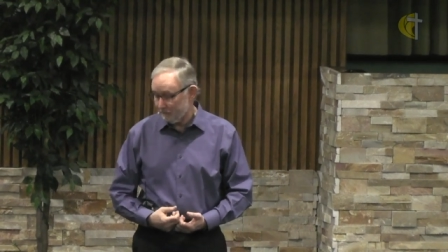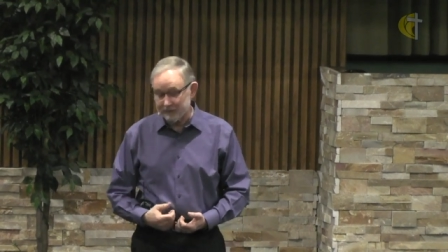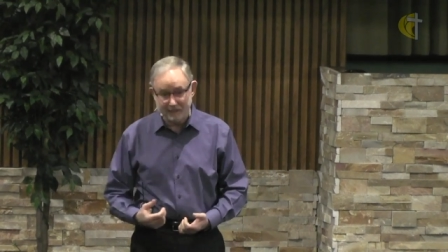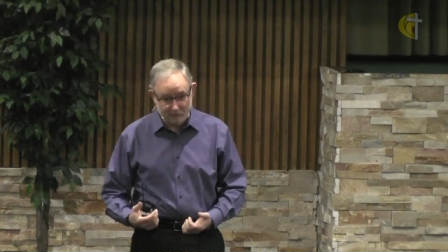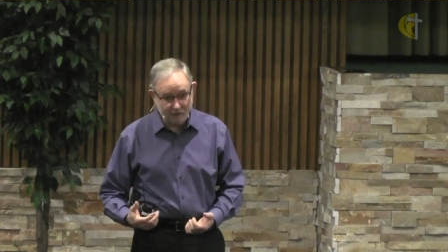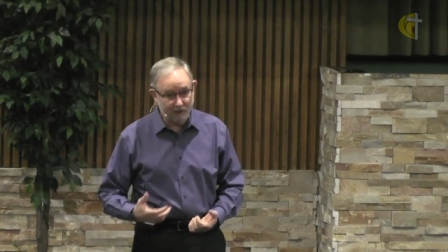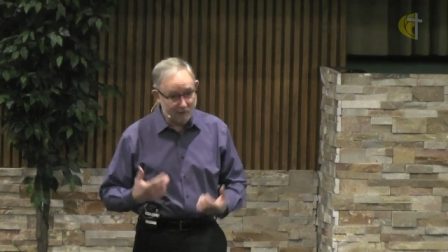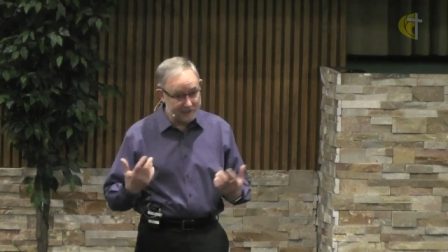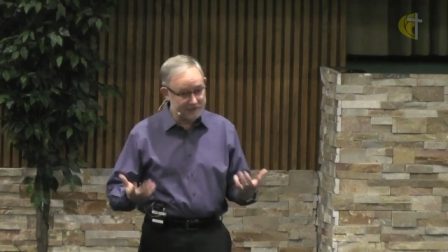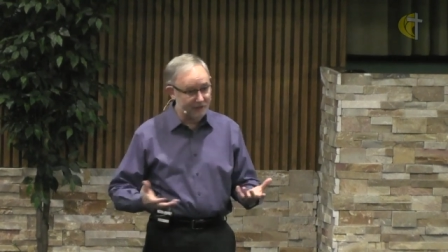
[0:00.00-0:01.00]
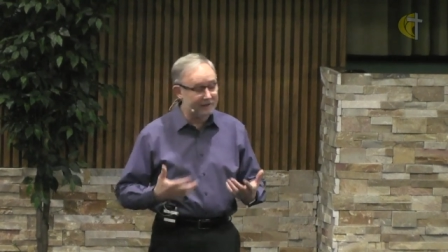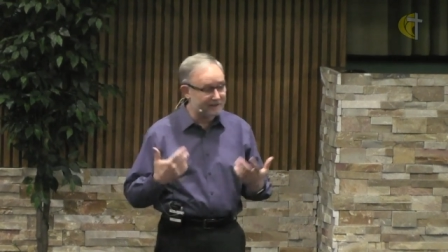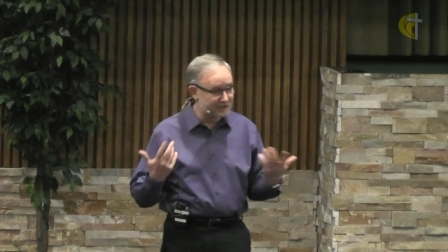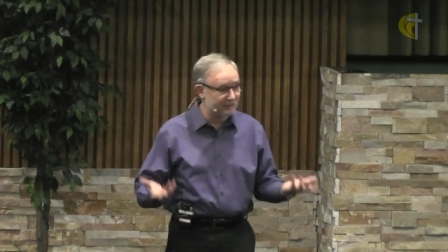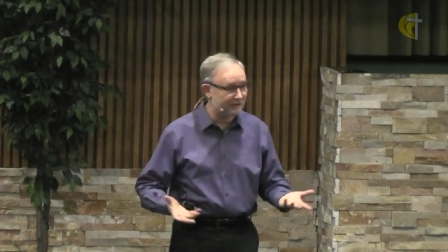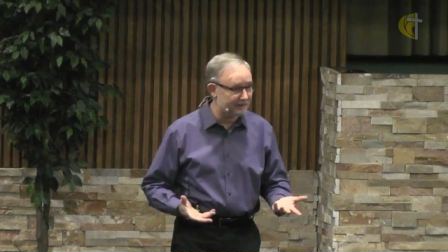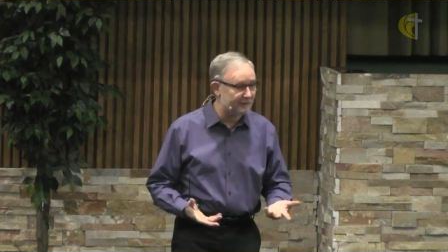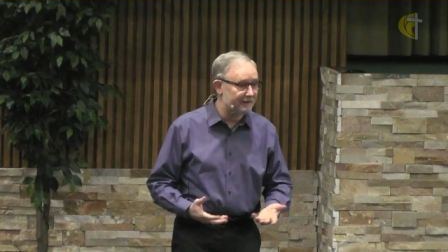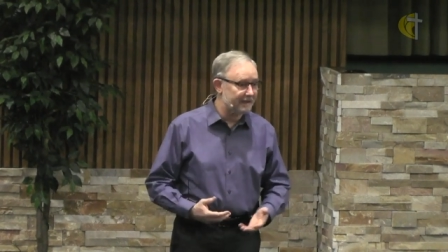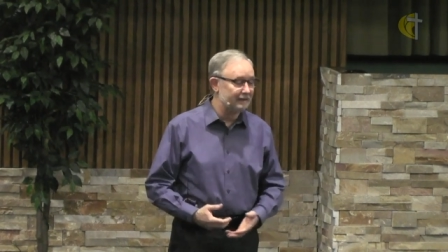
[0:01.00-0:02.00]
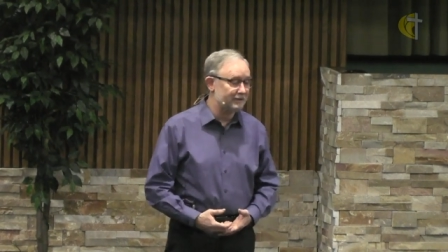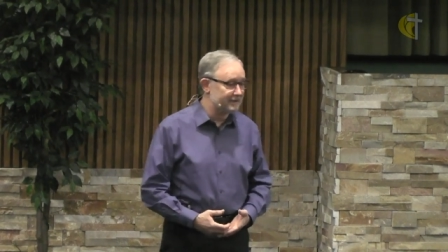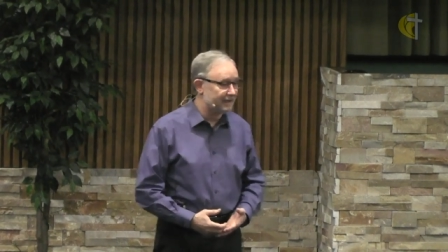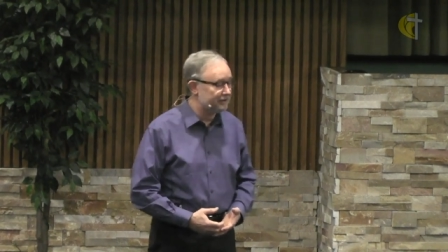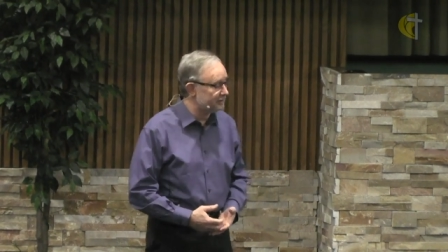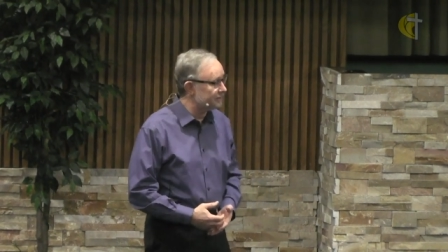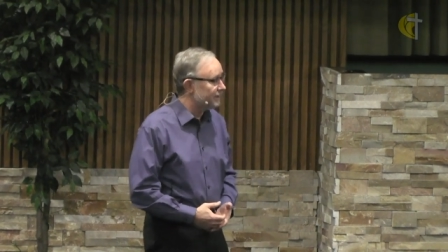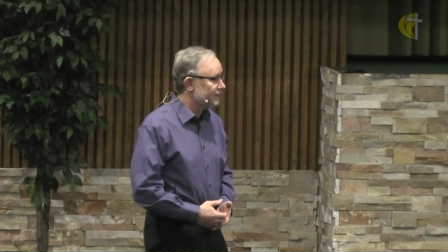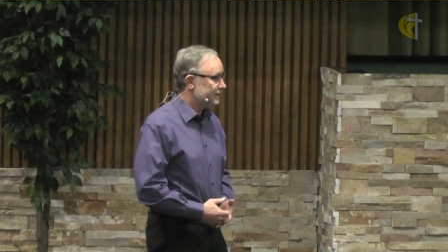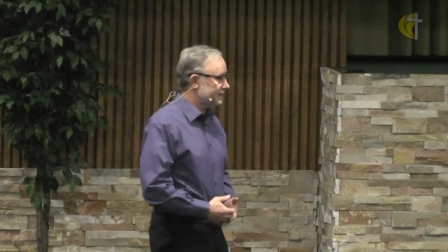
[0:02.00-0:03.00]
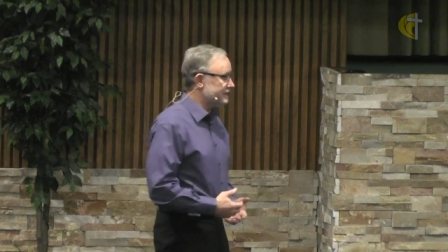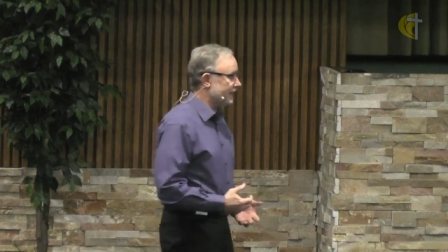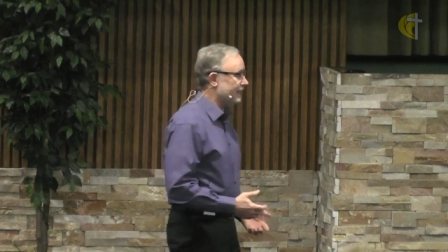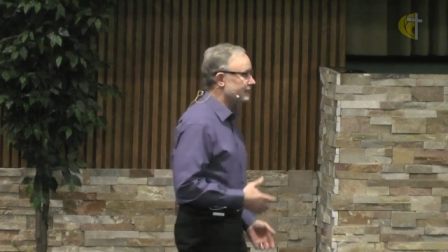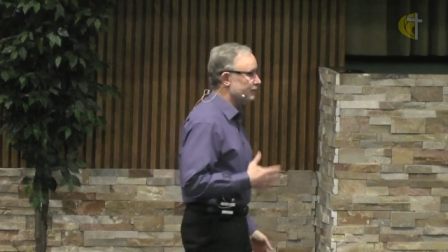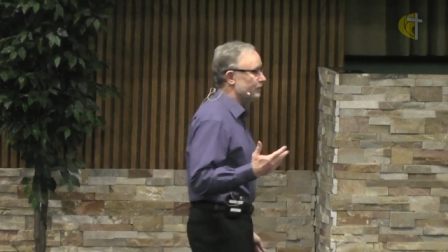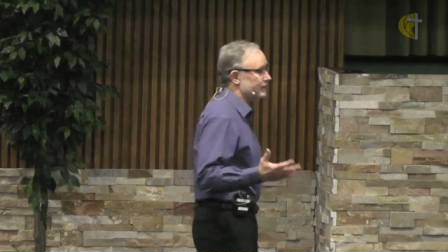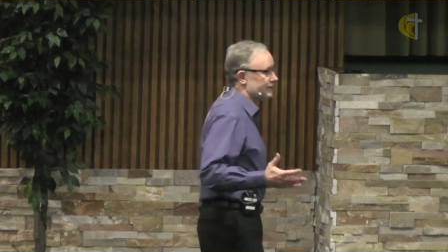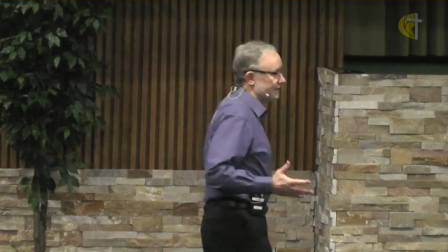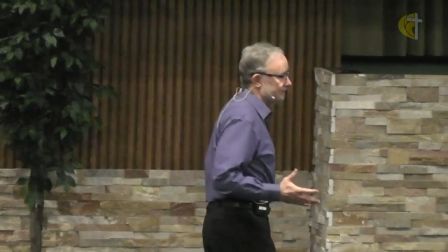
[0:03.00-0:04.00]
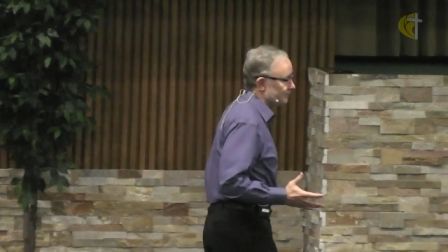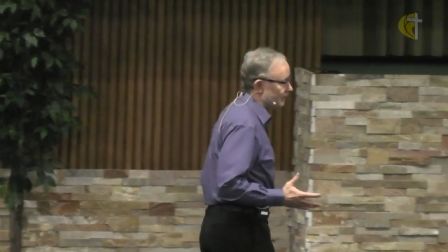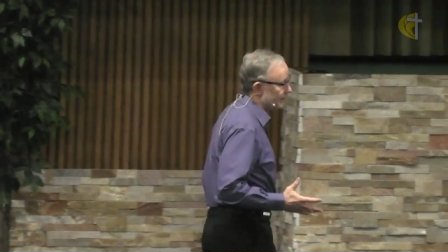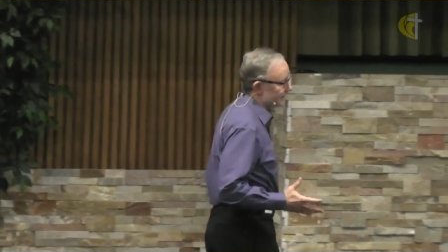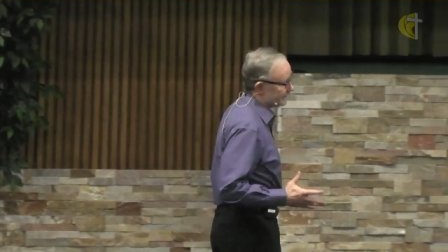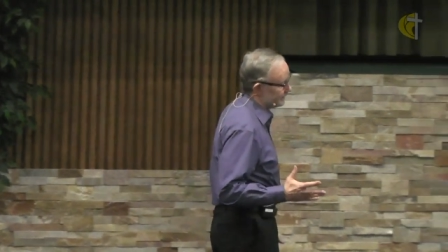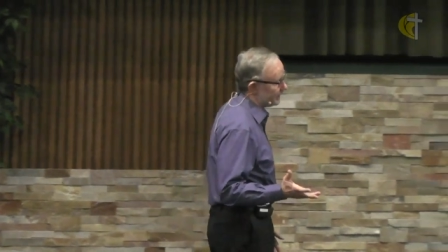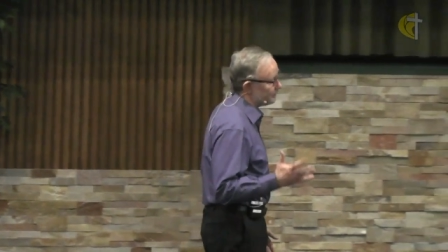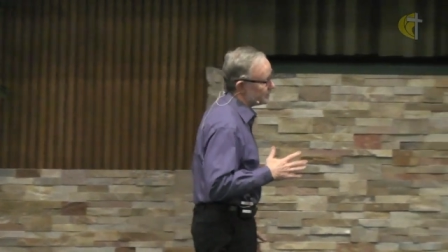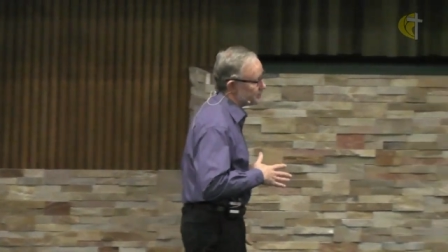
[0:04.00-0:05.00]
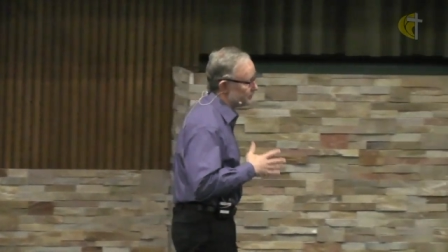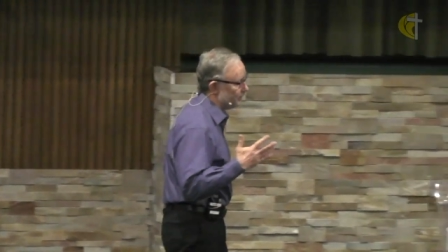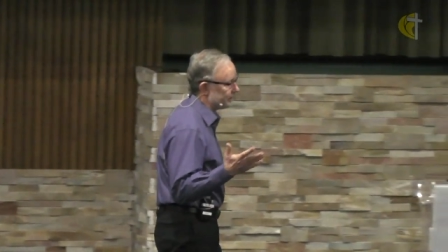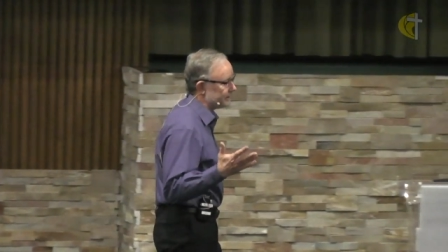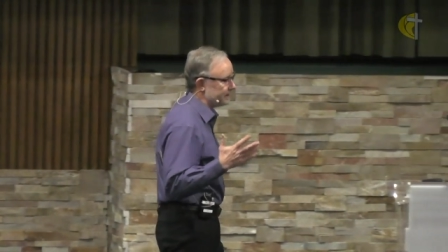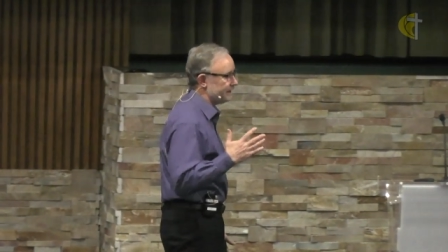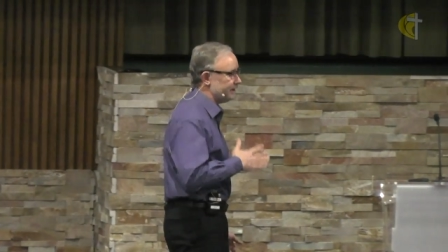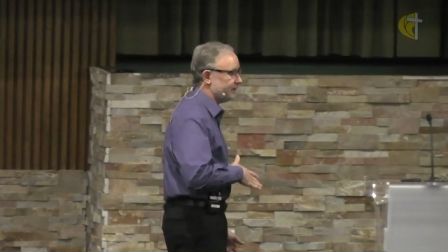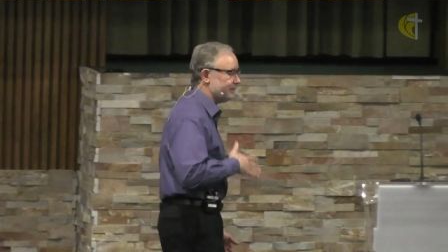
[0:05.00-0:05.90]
but they were always honest with you, and they would tell you exactly what they thought and not what you wanted to hear,